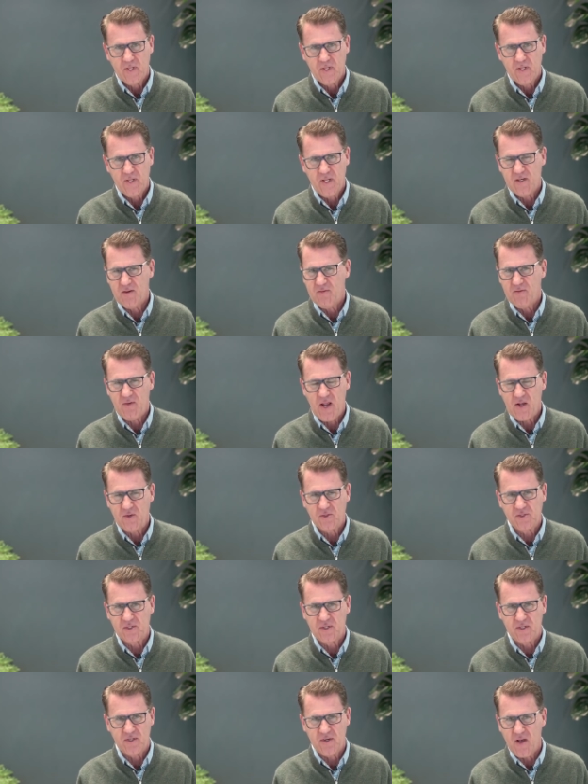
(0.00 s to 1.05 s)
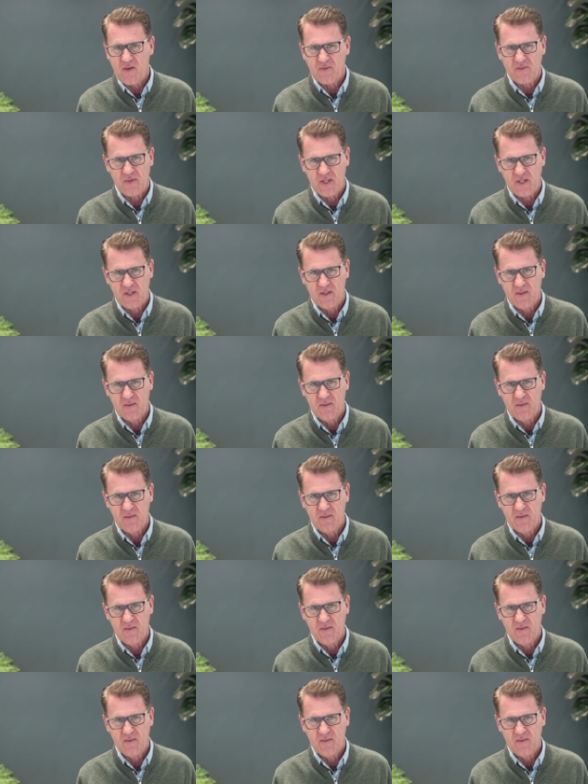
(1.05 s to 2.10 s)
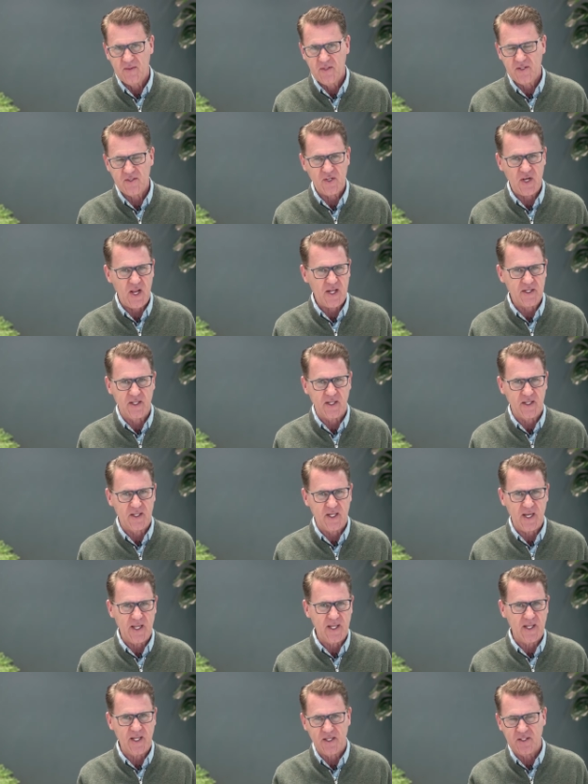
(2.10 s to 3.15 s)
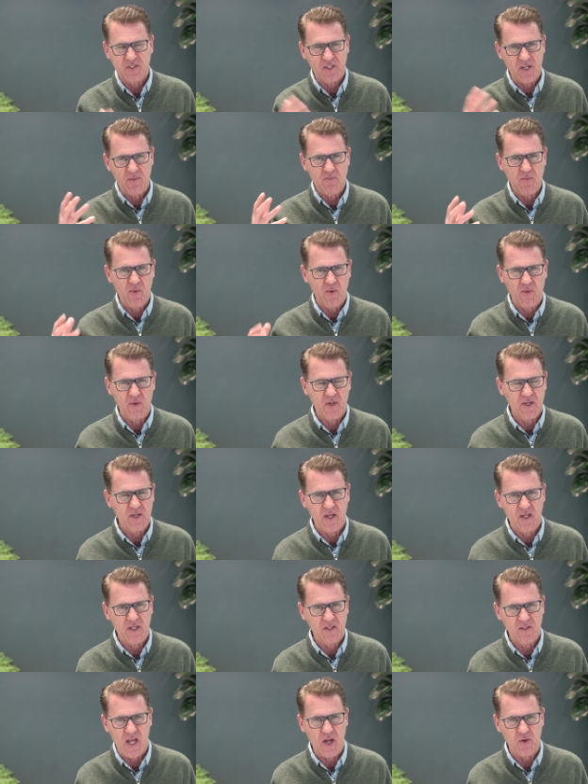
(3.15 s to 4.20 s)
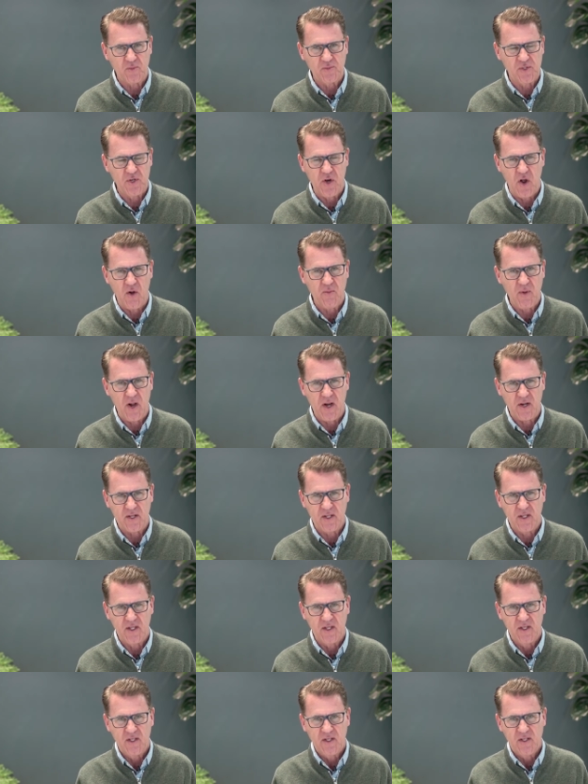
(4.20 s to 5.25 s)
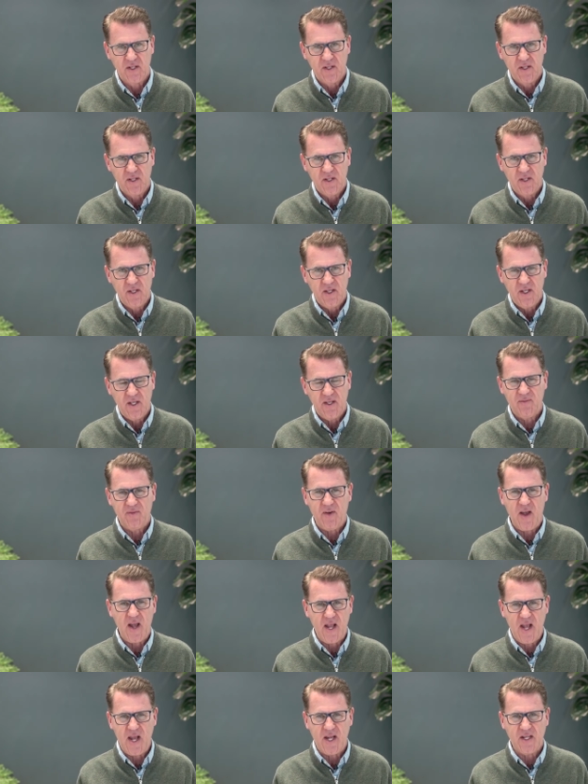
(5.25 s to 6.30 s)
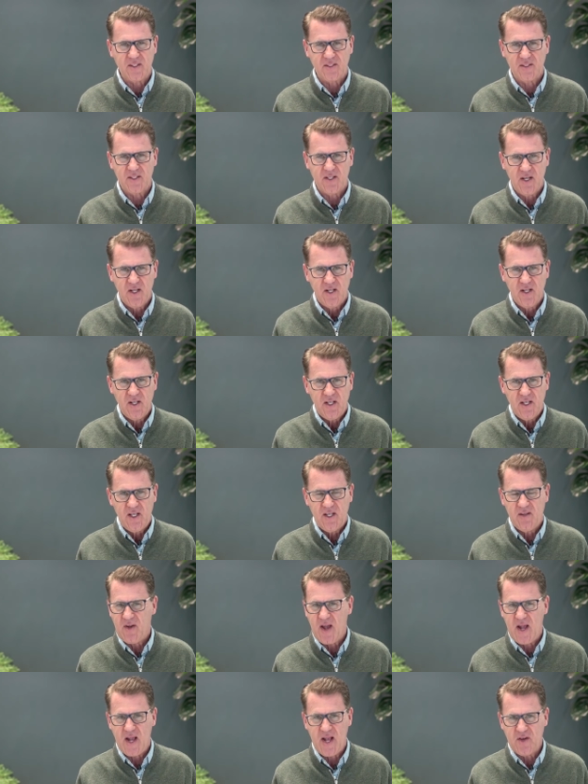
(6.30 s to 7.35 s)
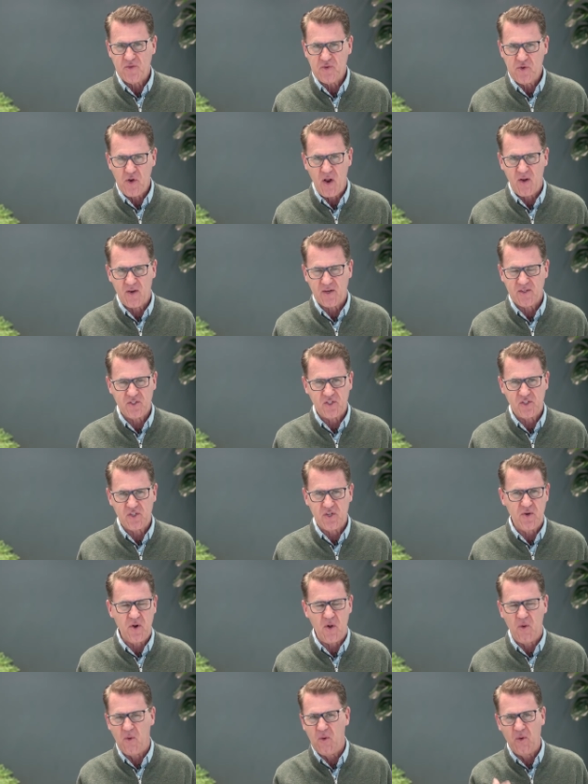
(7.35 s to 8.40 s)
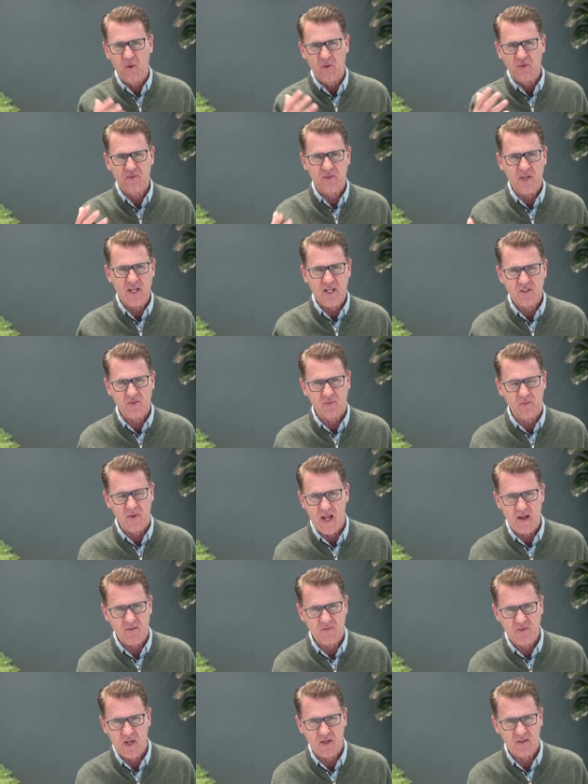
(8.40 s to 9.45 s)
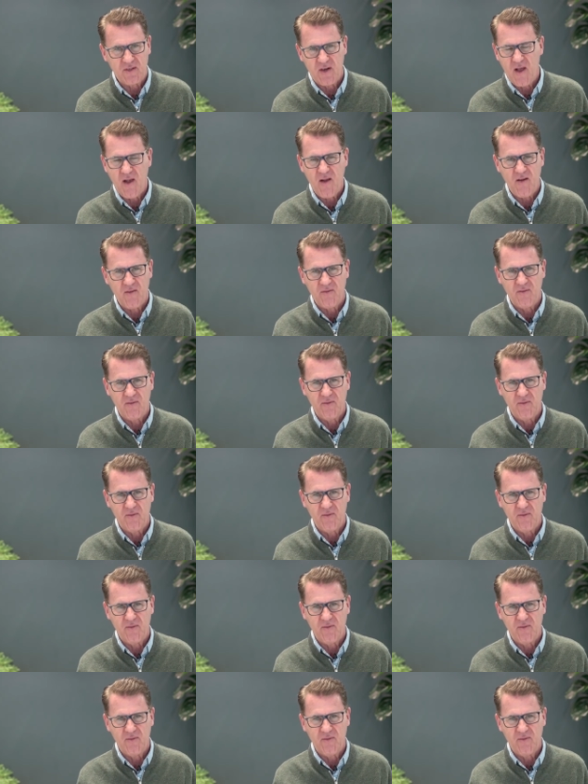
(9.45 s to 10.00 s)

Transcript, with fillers: it avails to nothing. It's like a clinging cymbal. It, it helps nobody. If I had, if I had knowledge to know all things, but have not love,